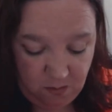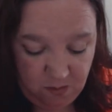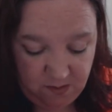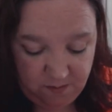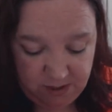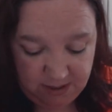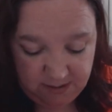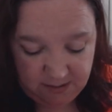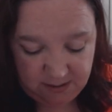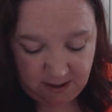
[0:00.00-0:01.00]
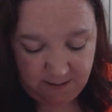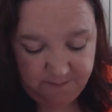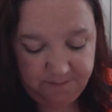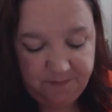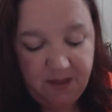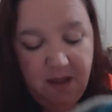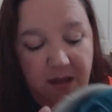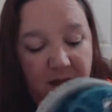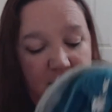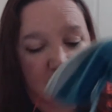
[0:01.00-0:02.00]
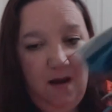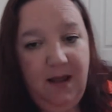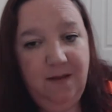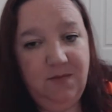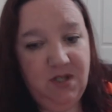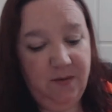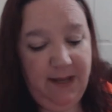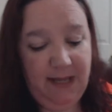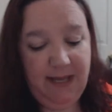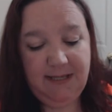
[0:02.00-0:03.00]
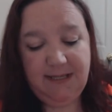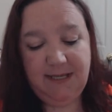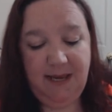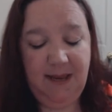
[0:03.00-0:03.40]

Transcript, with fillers: oh, something got cut. I am doing it